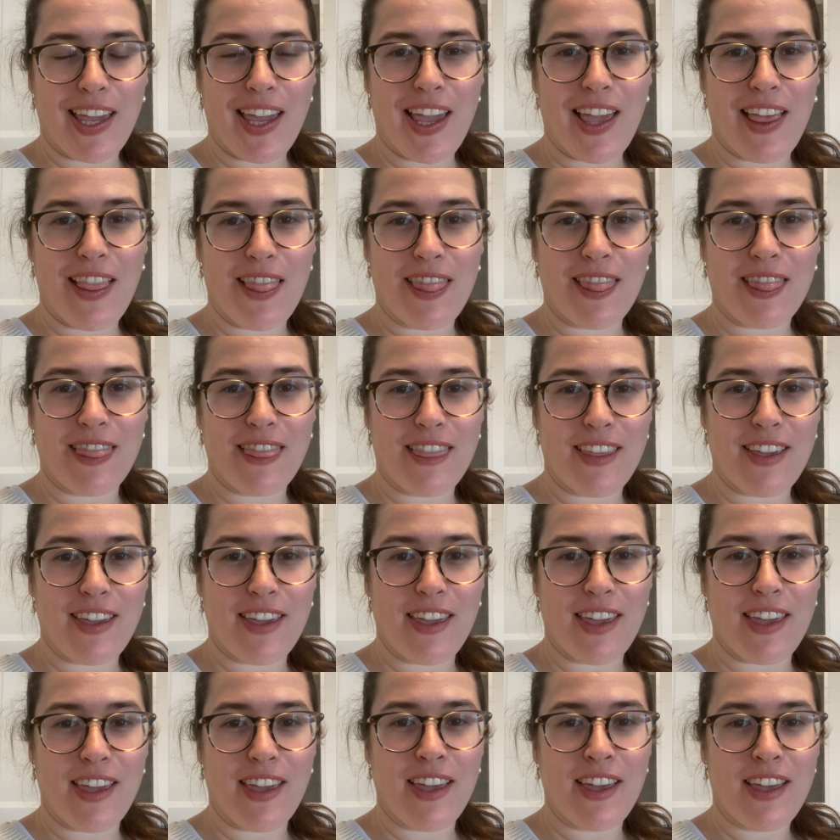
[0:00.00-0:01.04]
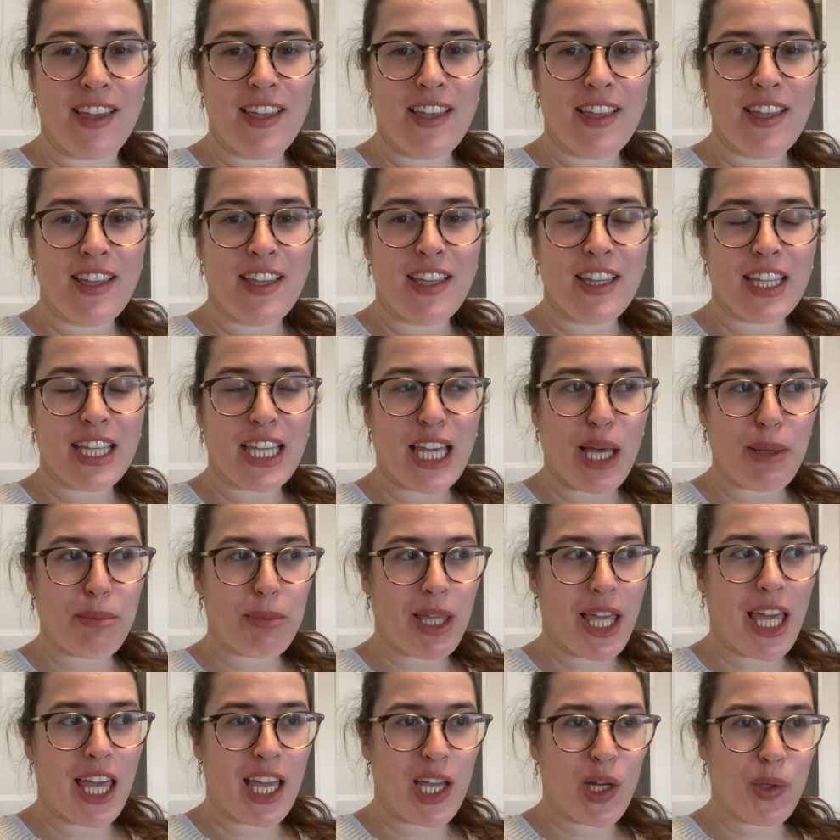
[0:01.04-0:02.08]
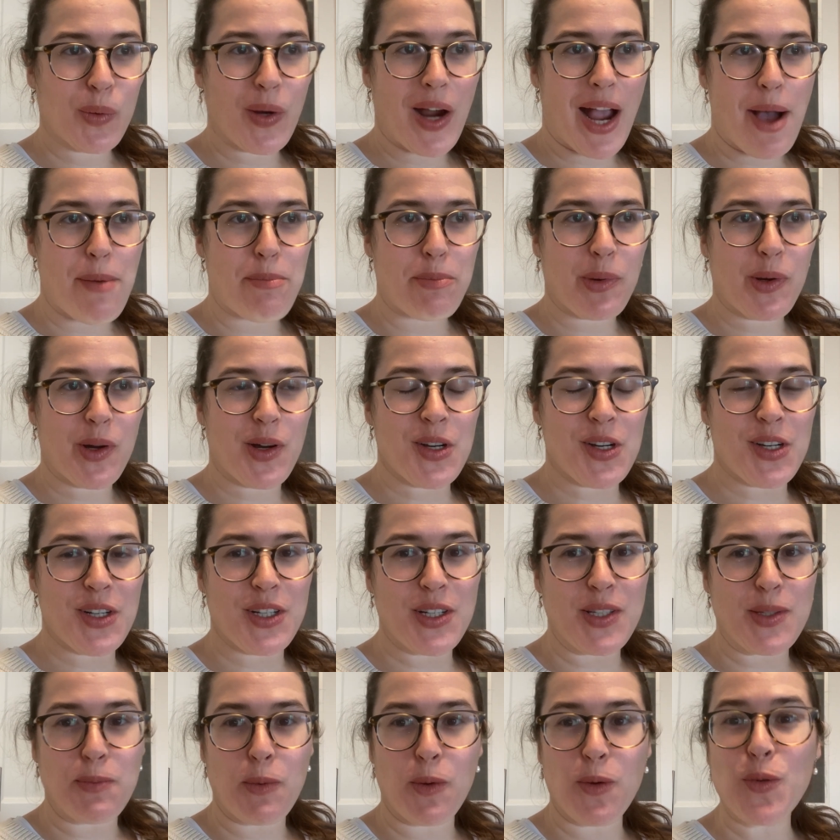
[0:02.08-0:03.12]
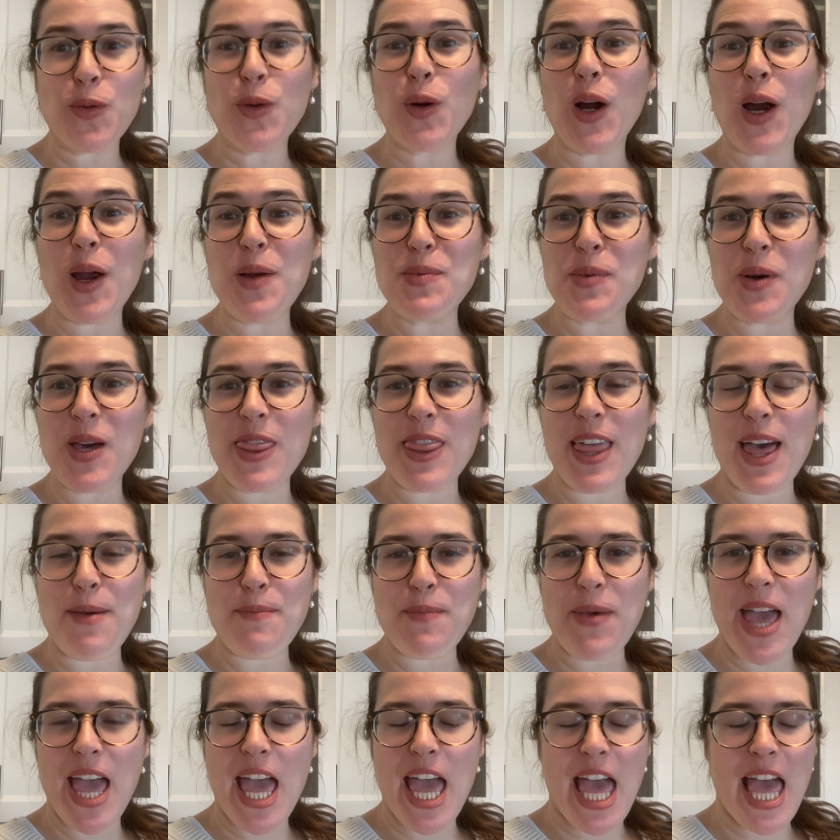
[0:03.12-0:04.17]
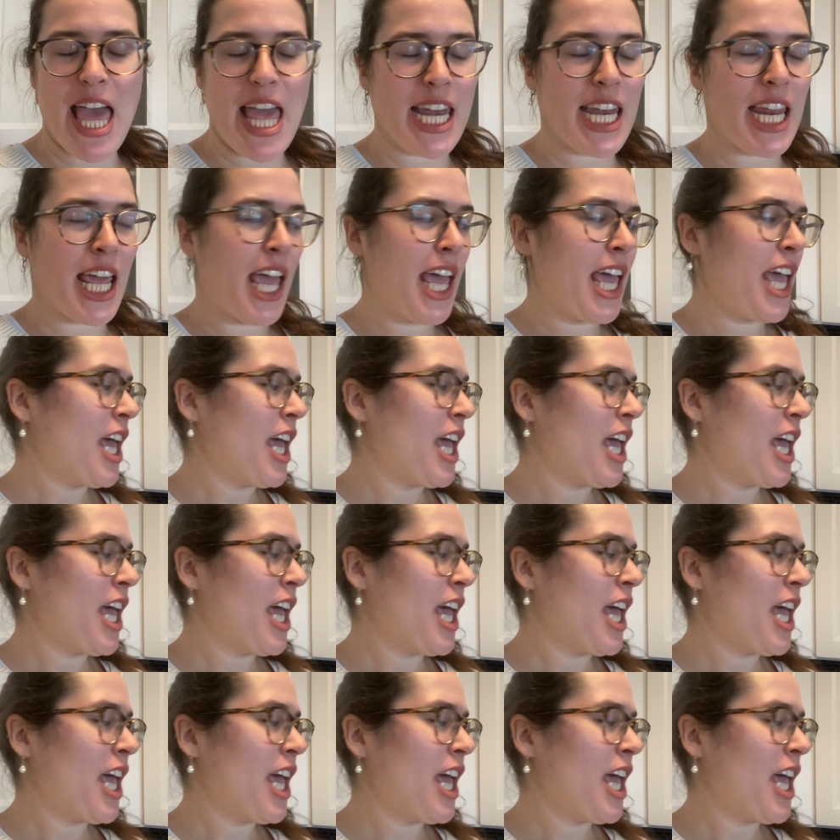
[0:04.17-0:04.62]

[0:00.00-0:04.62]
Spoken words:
in the cupcake wrappers before I put them in.